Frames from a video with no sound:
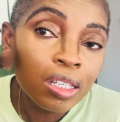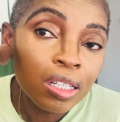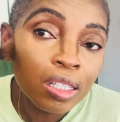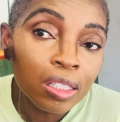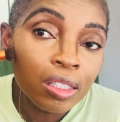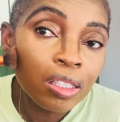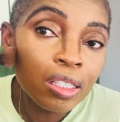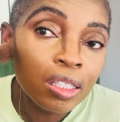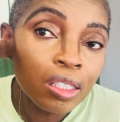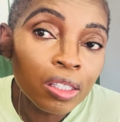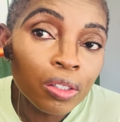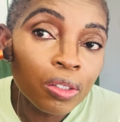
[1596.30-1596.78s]

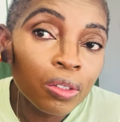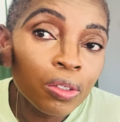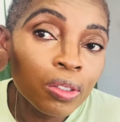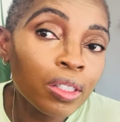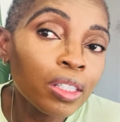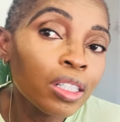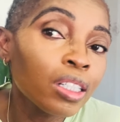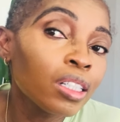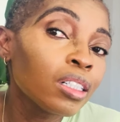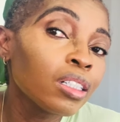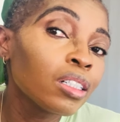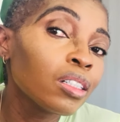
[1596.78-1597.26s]
I think you
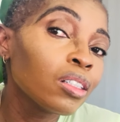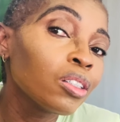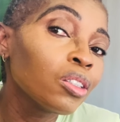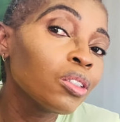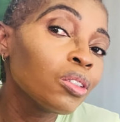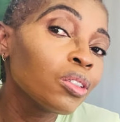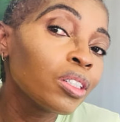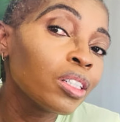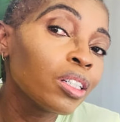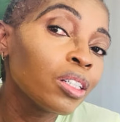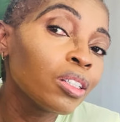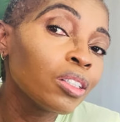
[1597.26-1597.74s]
can
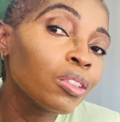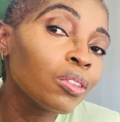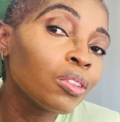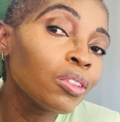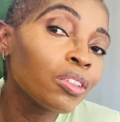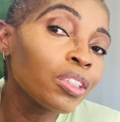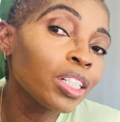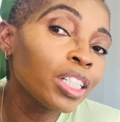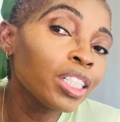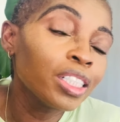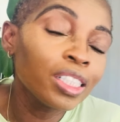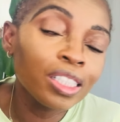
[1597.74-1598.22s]

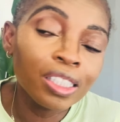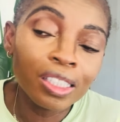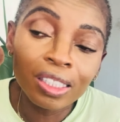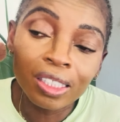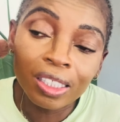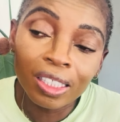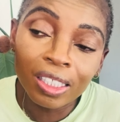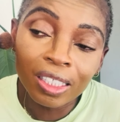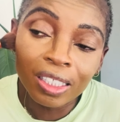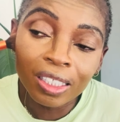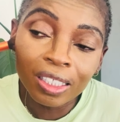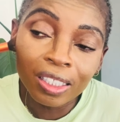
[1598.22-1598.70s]
already
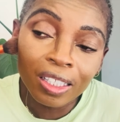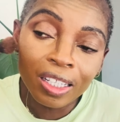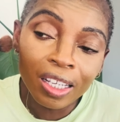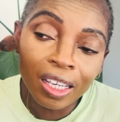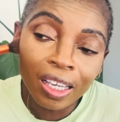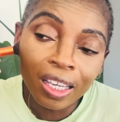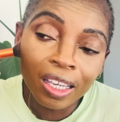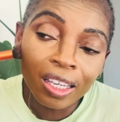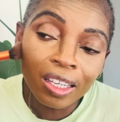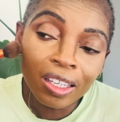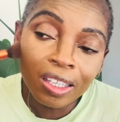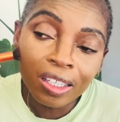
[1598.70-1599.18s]
see it
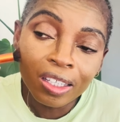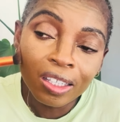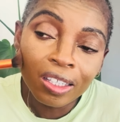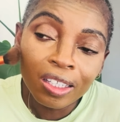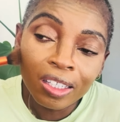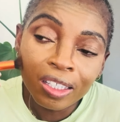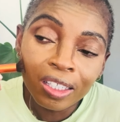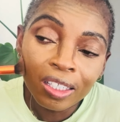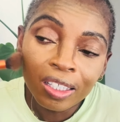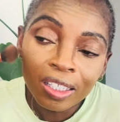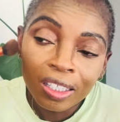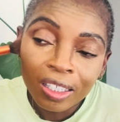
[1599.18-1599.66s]
there.
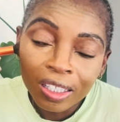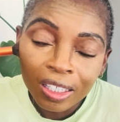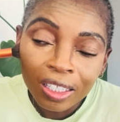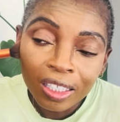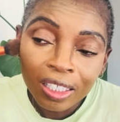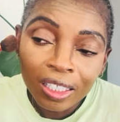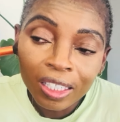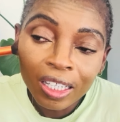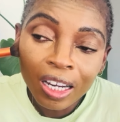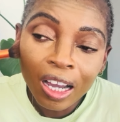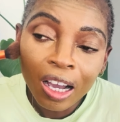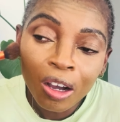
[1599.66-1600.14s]

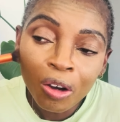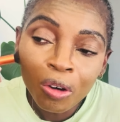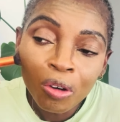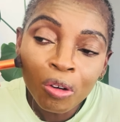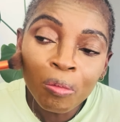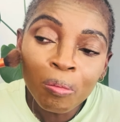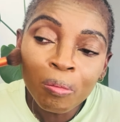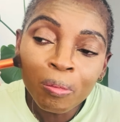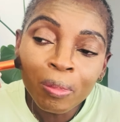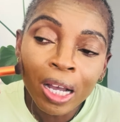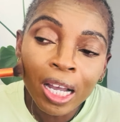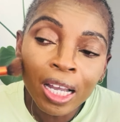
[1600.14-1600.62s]
Now
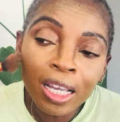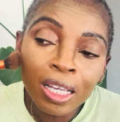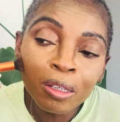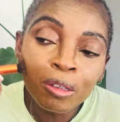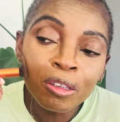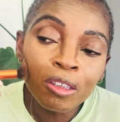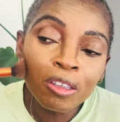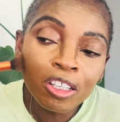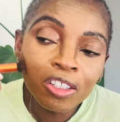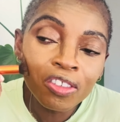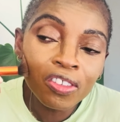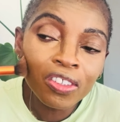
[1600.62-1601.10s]
my
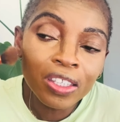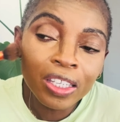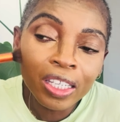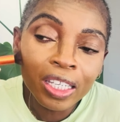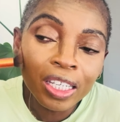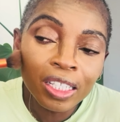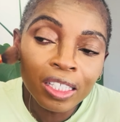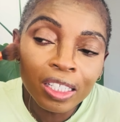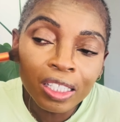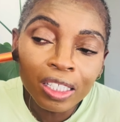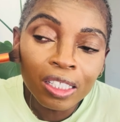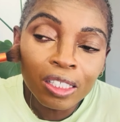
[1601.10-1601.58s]

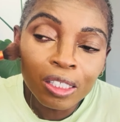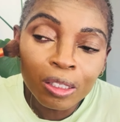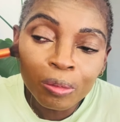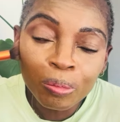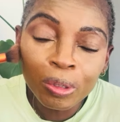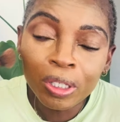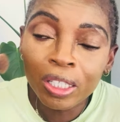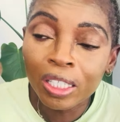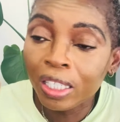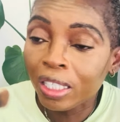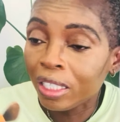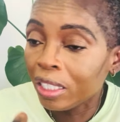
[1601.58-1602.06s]
skin is
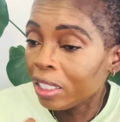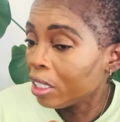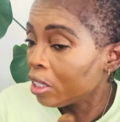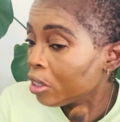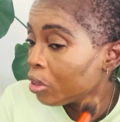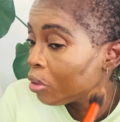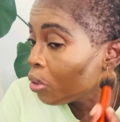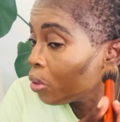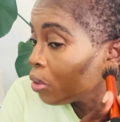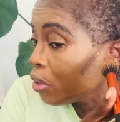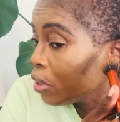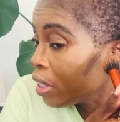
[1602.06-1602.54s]
beginning
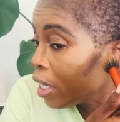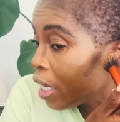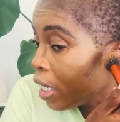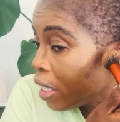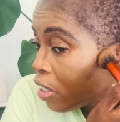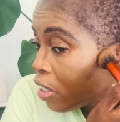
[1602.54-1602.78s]
to take